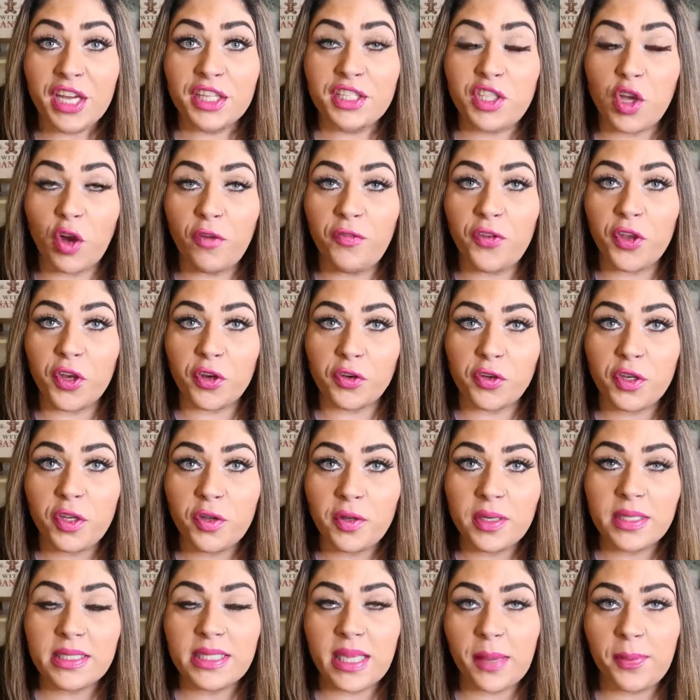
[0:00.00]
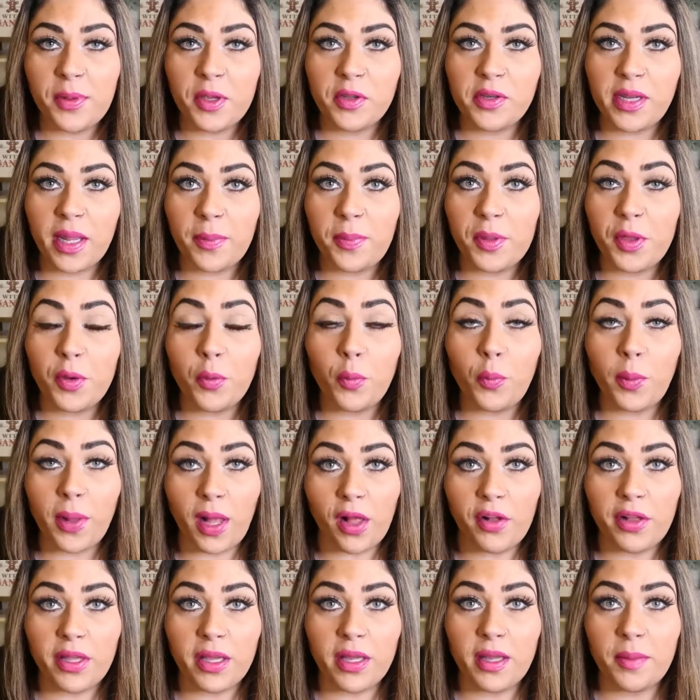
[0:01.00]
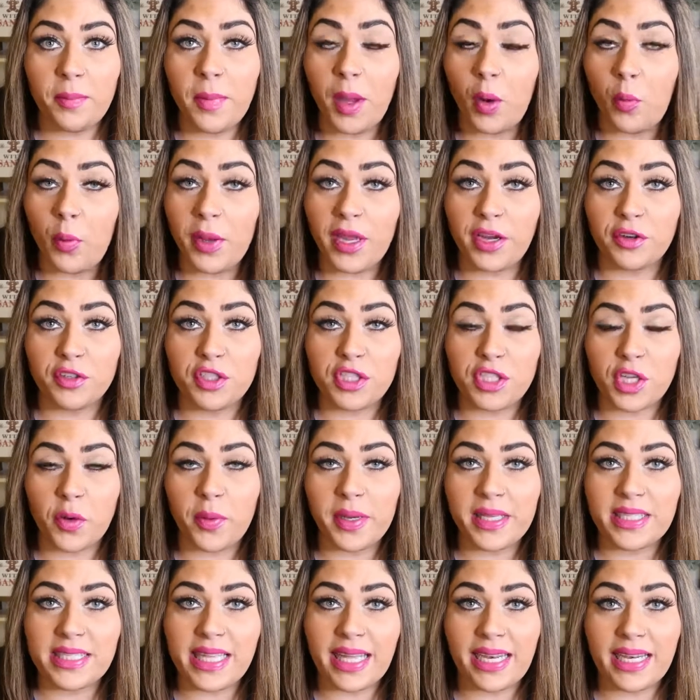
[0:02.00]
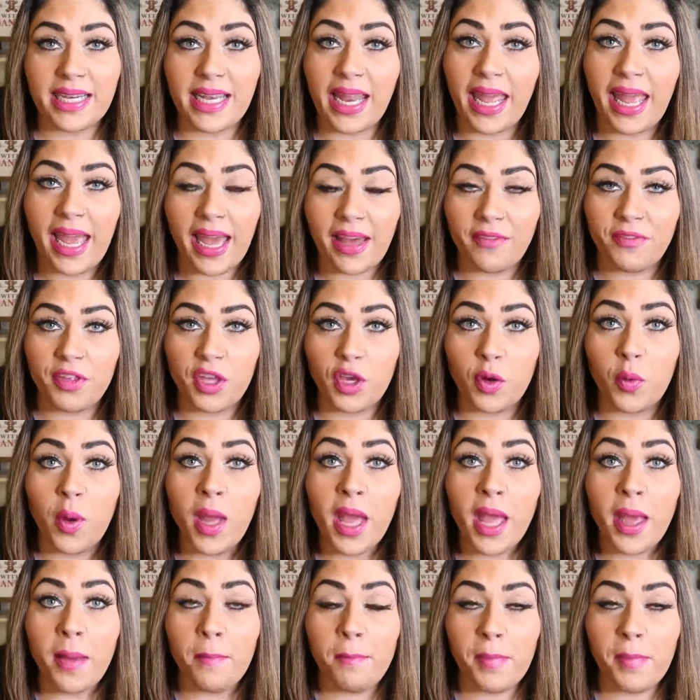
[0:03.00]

So if you're new to WW, welcome. We are so excited to have you.